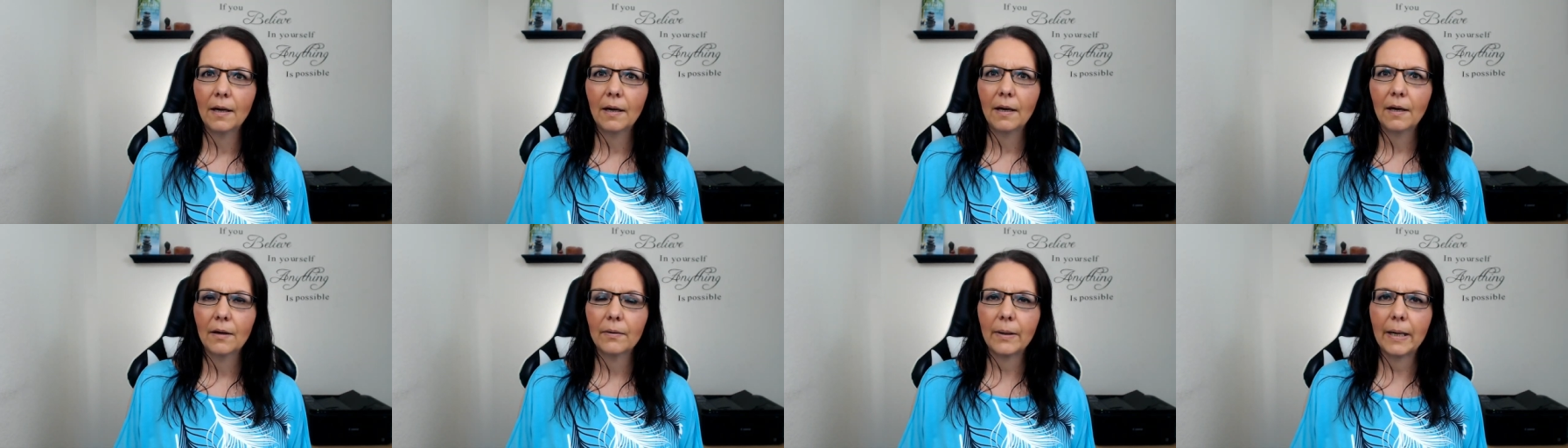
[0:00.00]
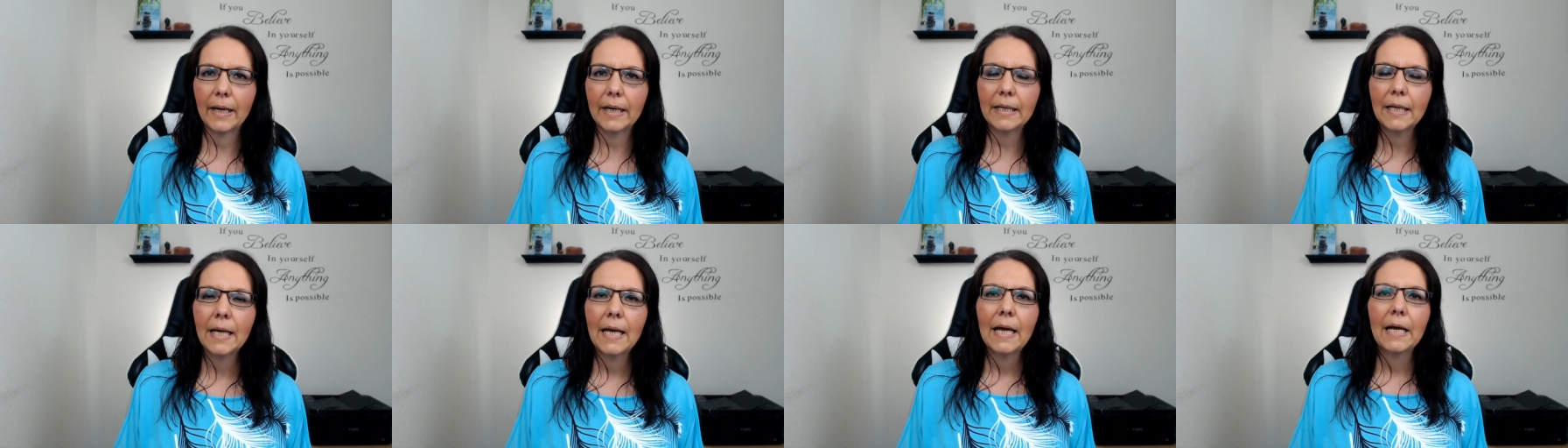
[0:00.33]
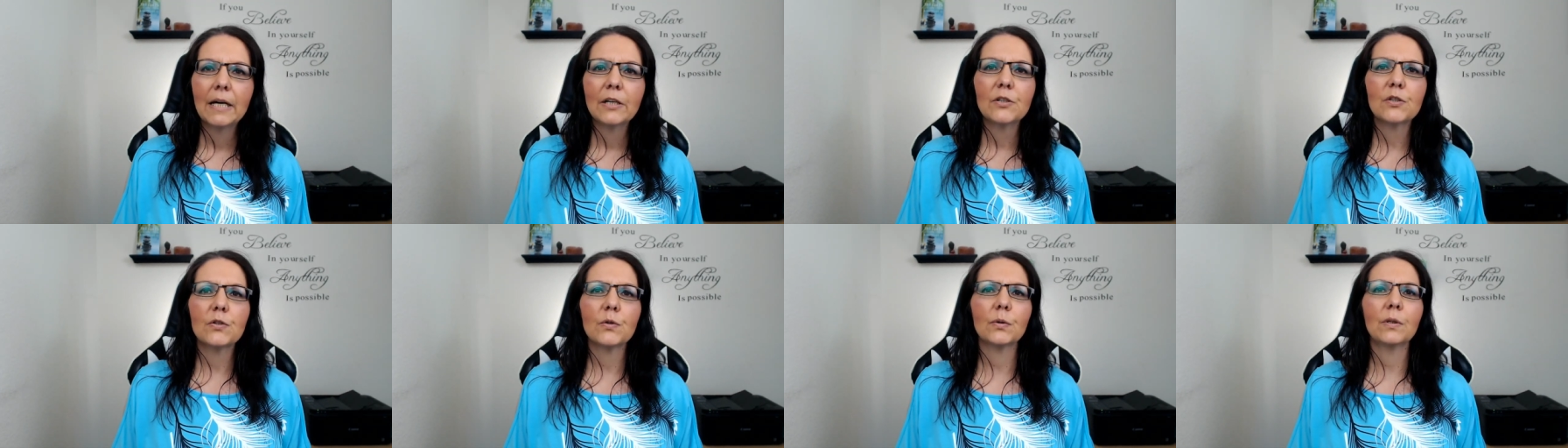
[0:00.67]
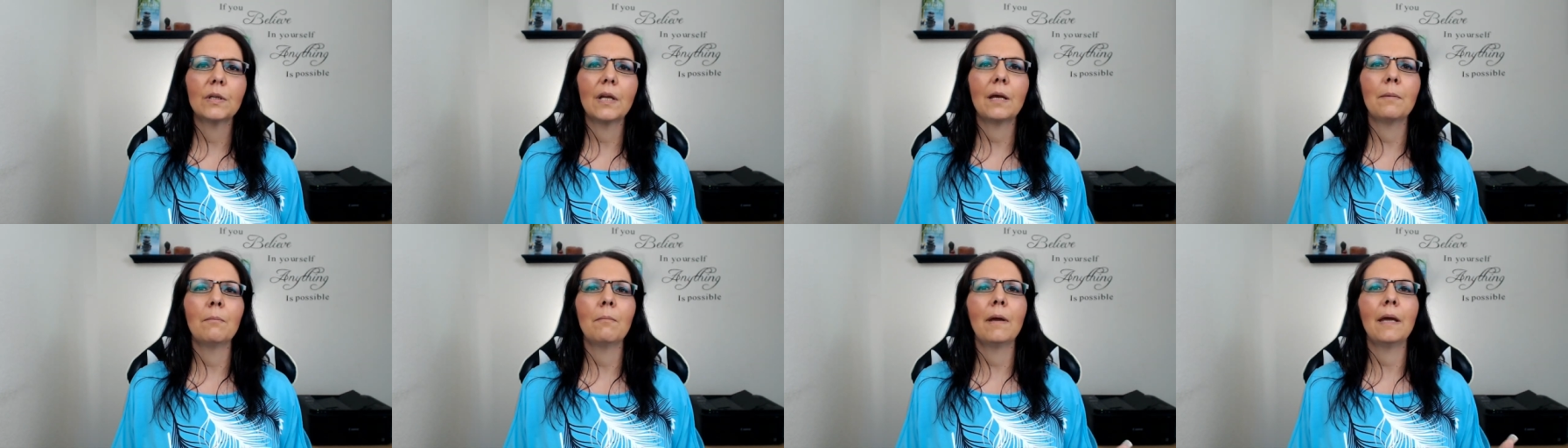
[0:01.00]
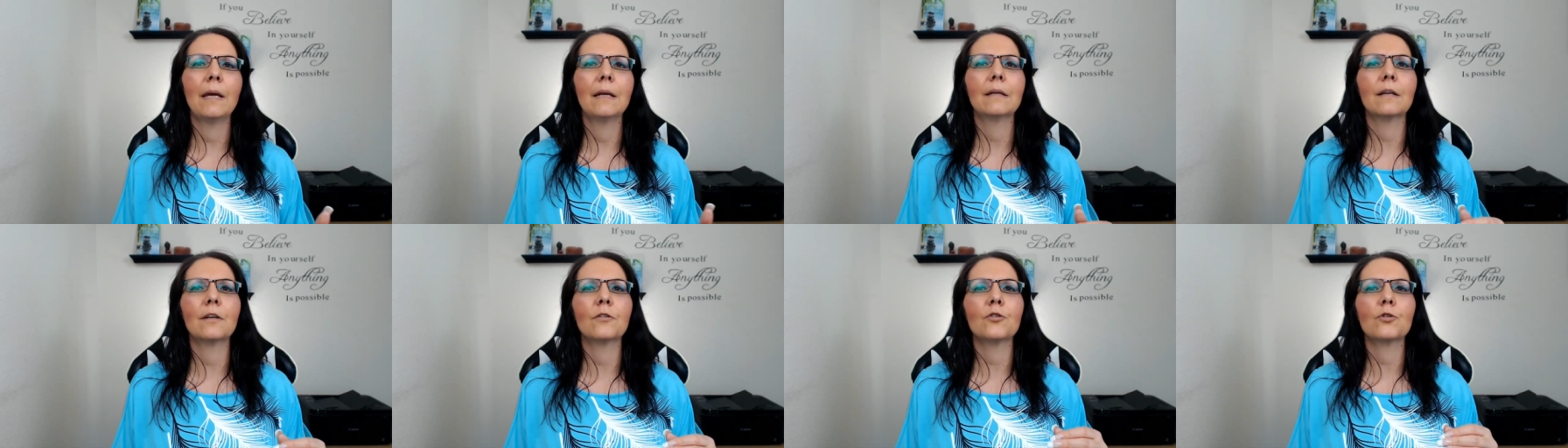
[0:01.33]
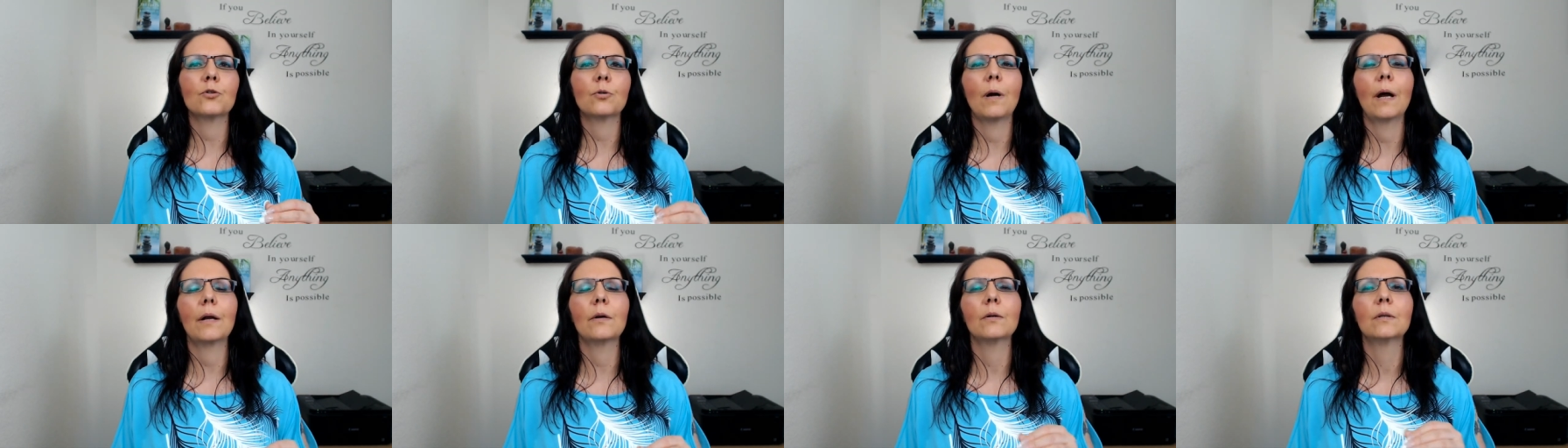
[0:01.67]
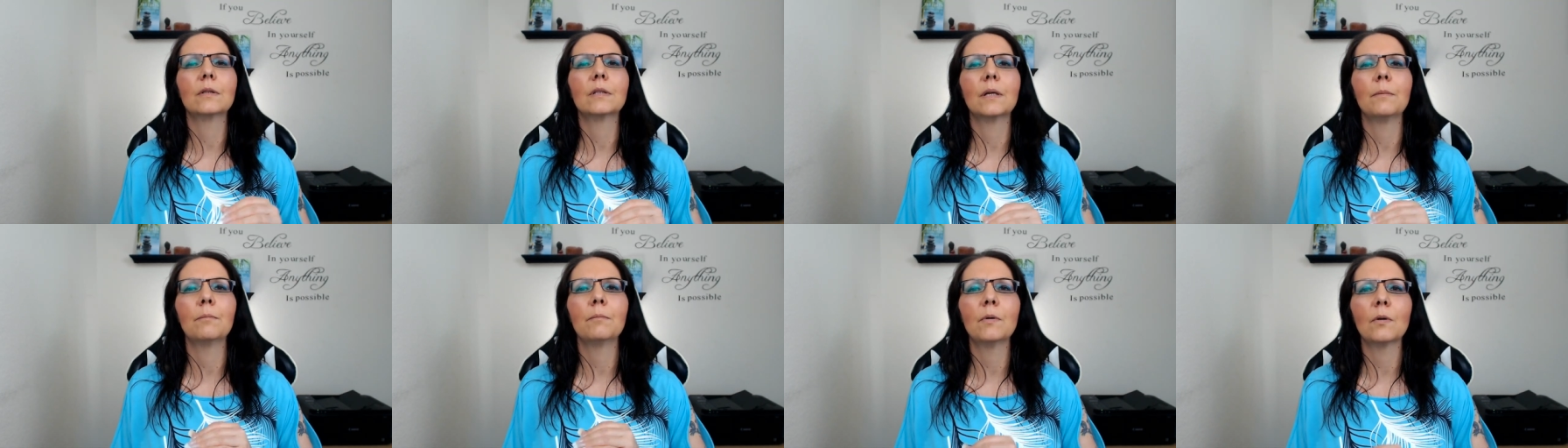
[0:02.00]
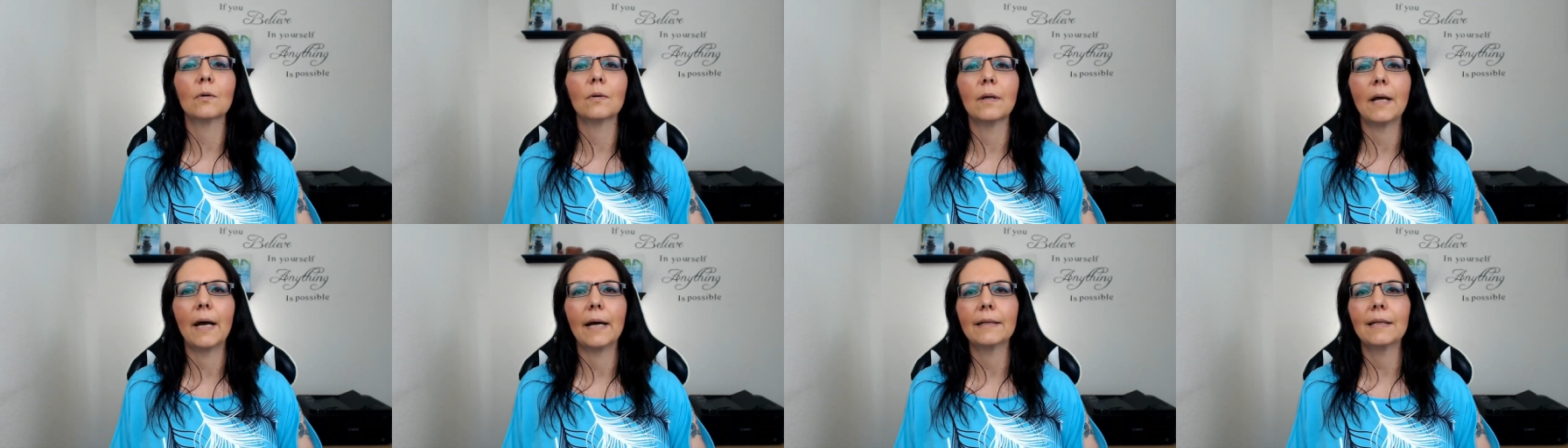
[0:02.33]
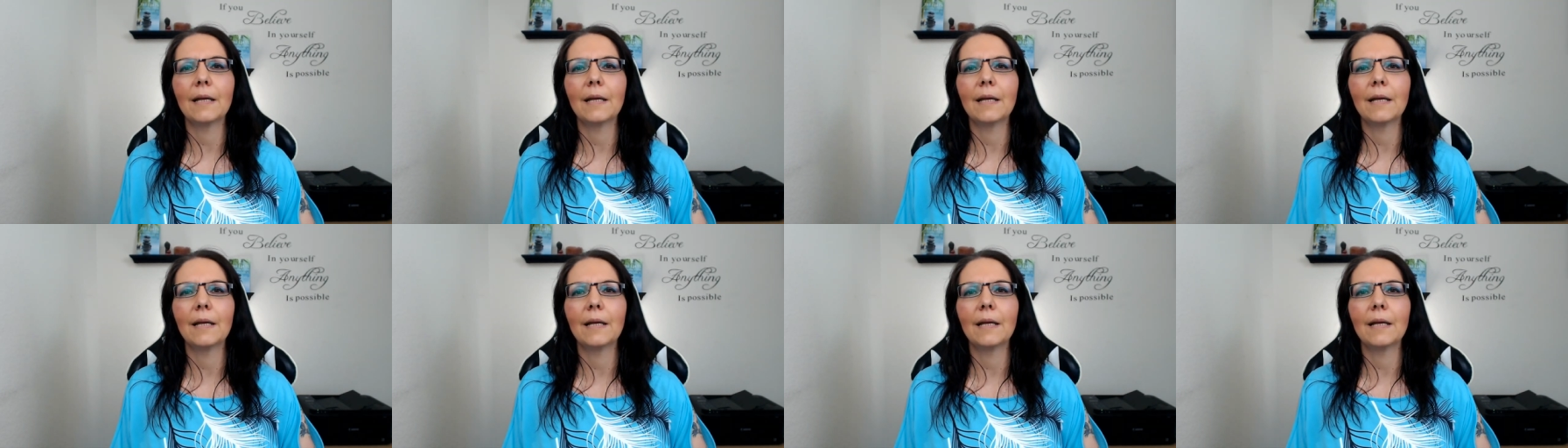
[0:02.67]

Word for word: right? So they may then try to dim your light.